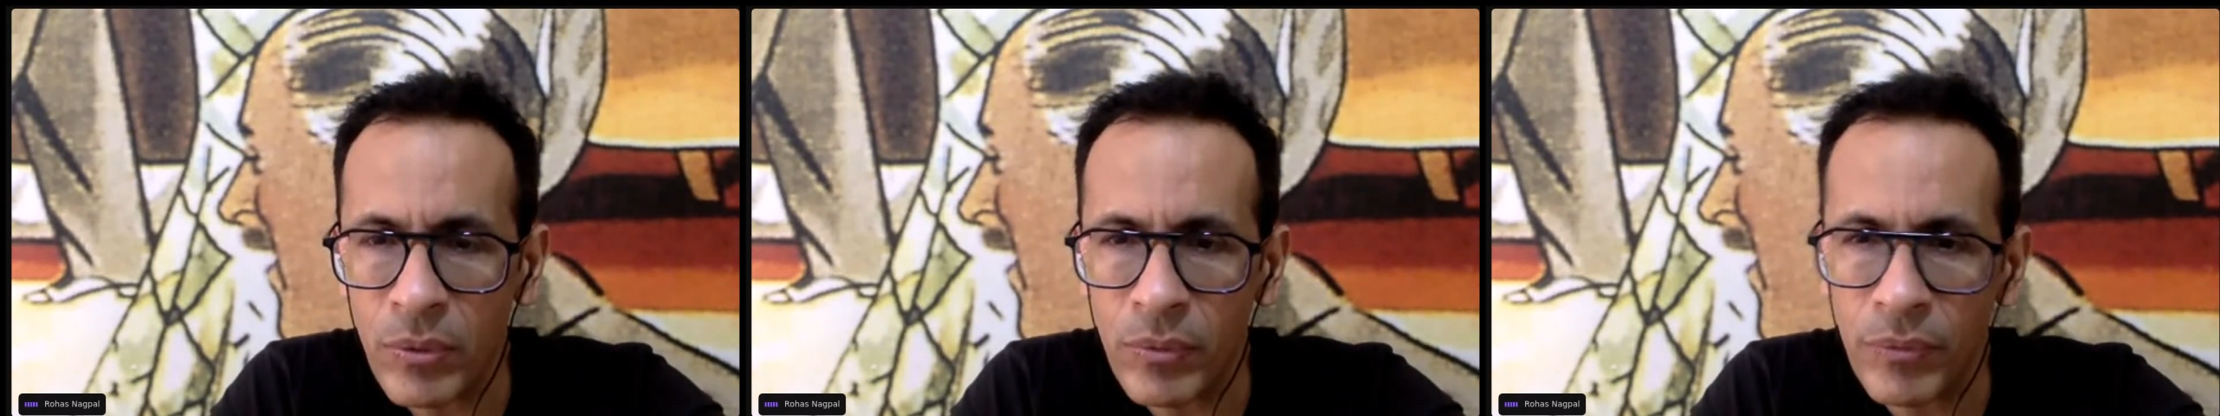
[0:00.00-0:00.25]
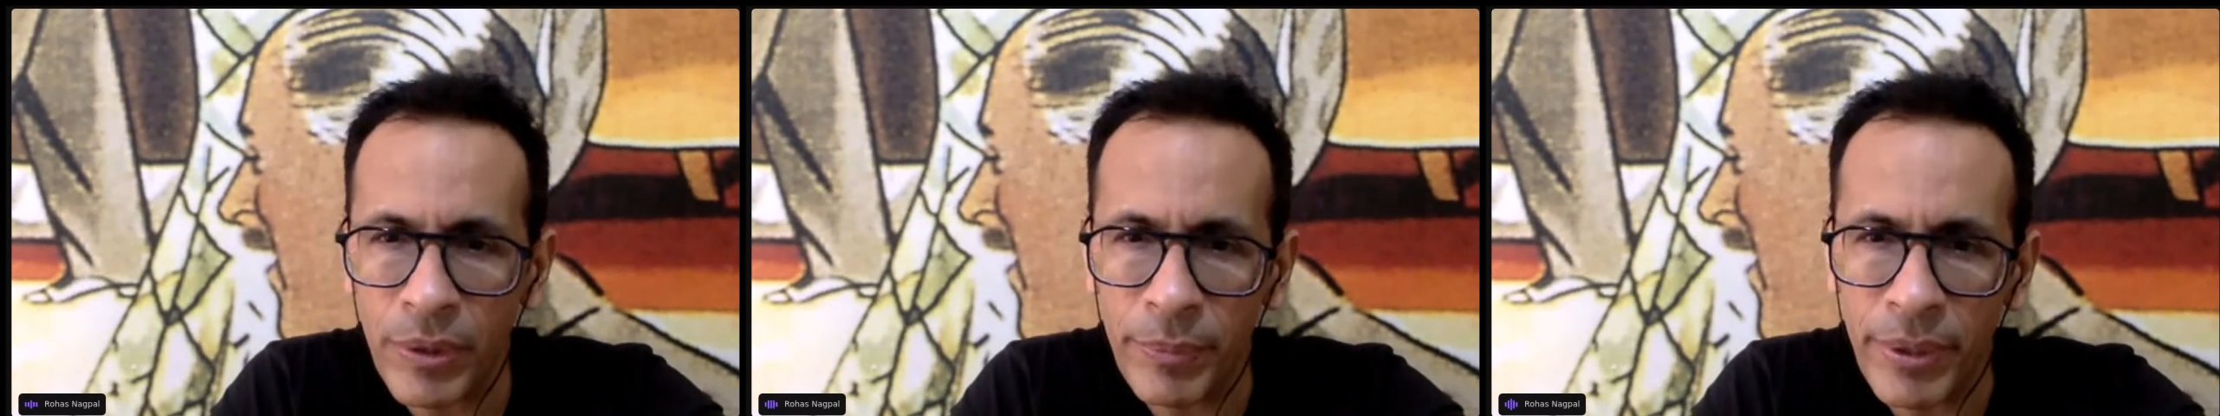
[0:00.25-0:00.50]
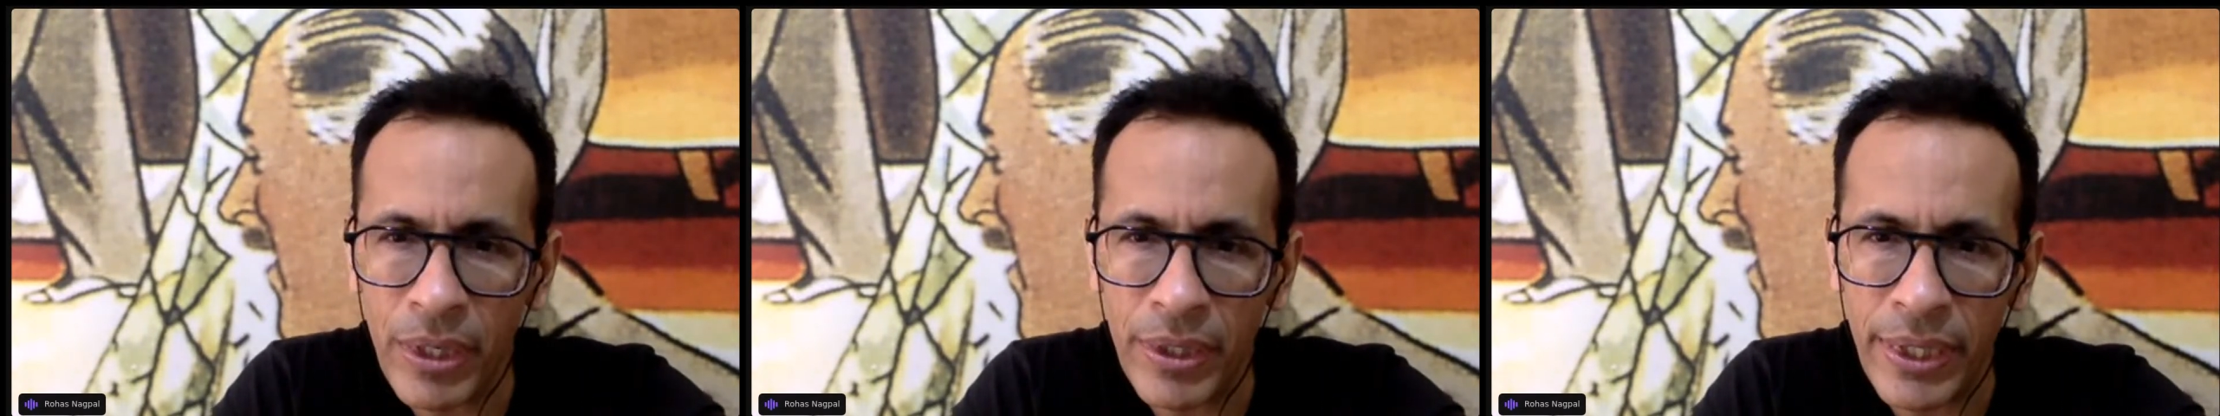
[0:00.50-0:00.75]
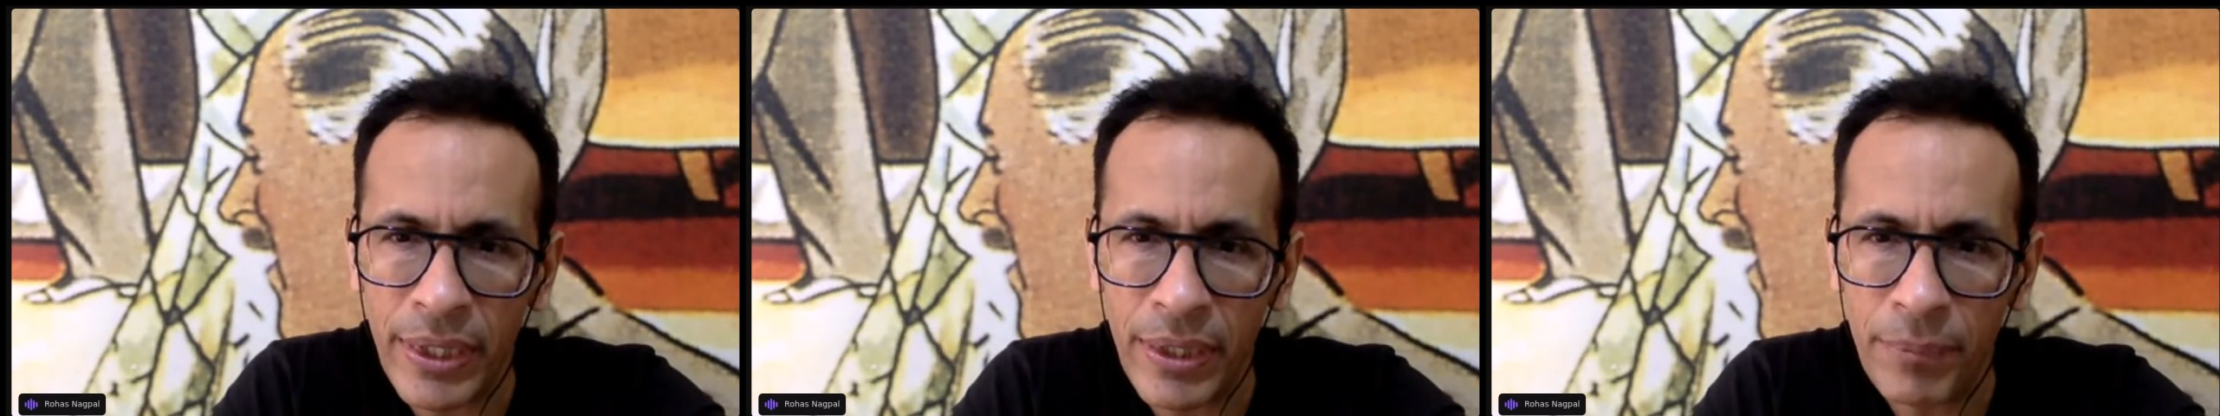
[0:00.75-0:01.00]
will be a
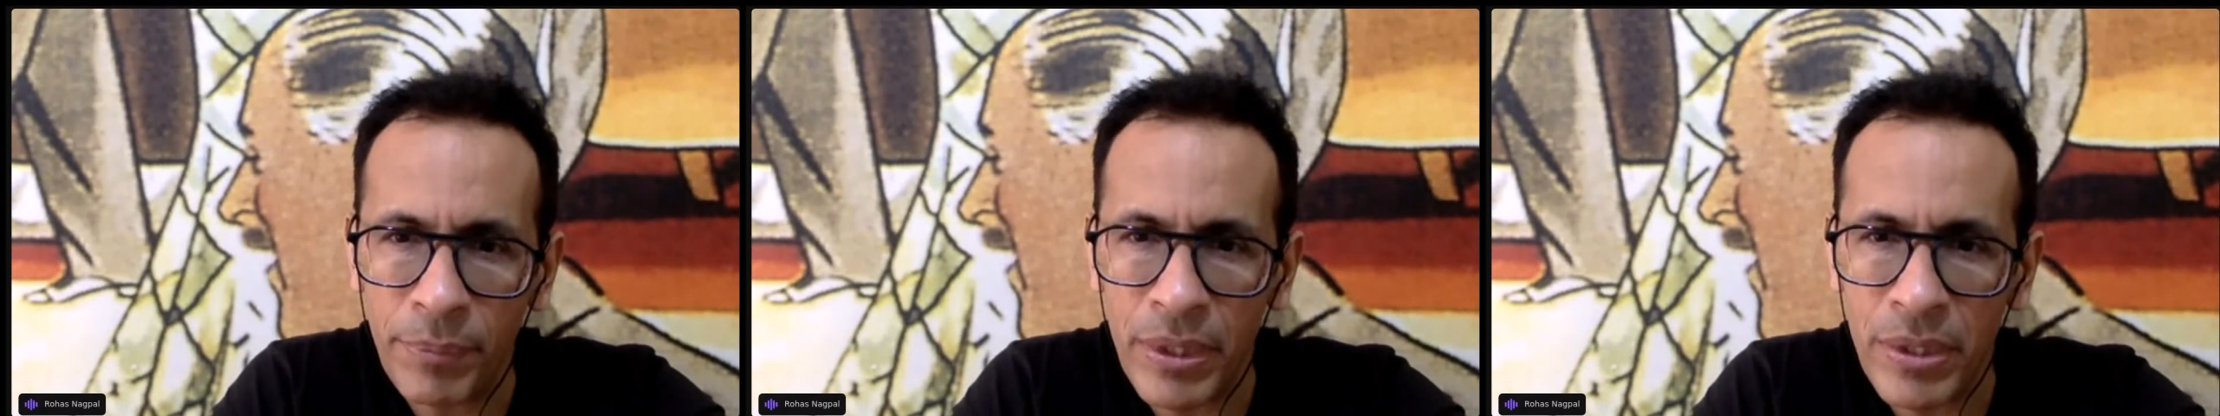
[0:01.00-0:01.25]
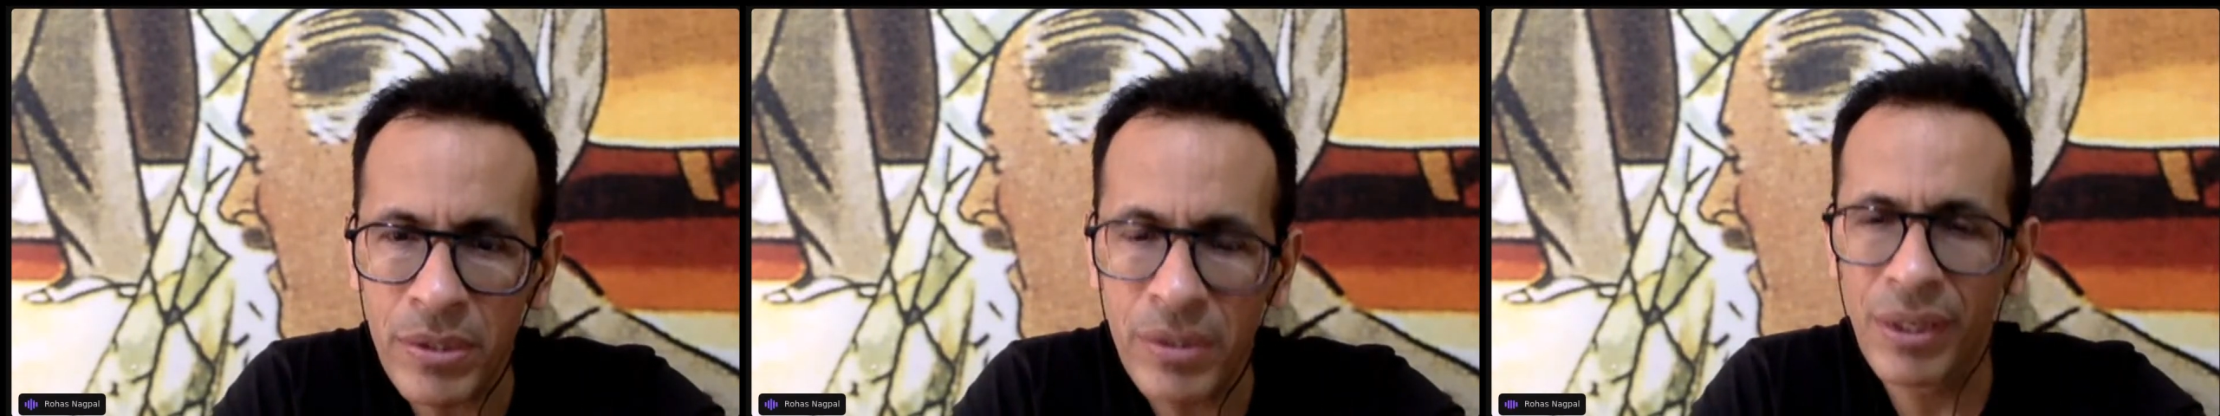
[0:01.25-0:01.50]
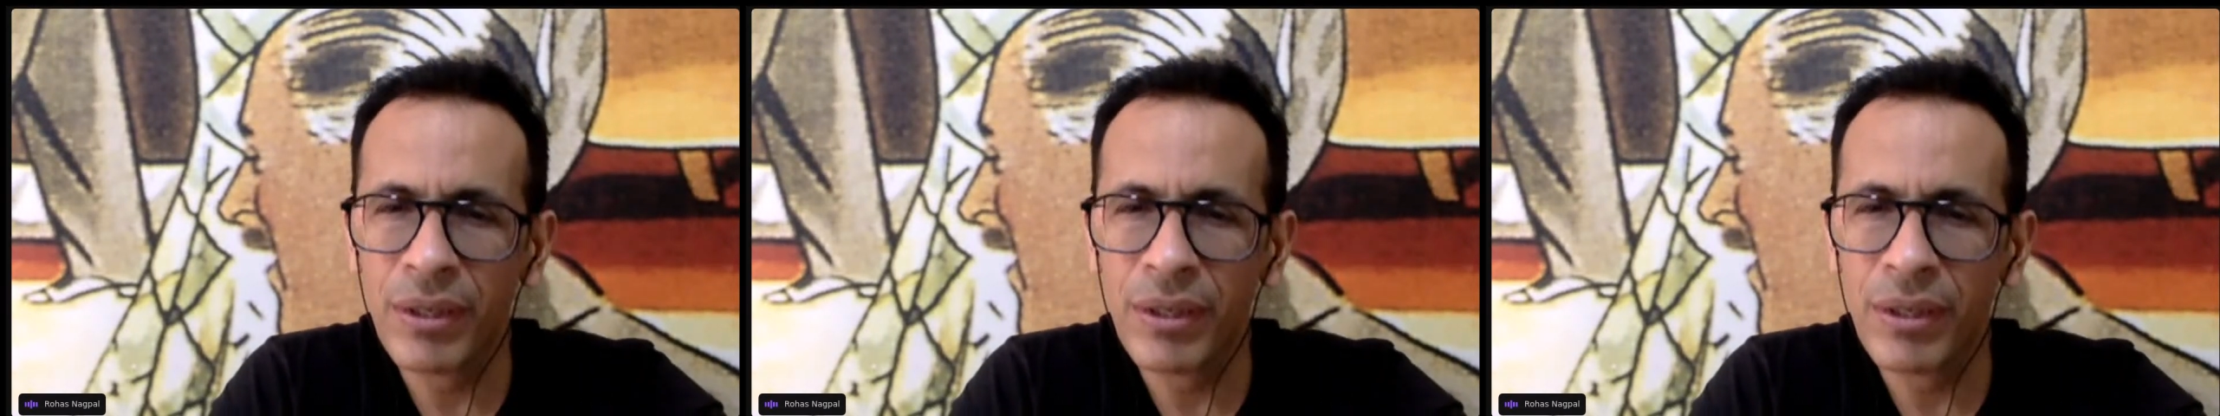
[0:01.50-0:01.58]
dating place.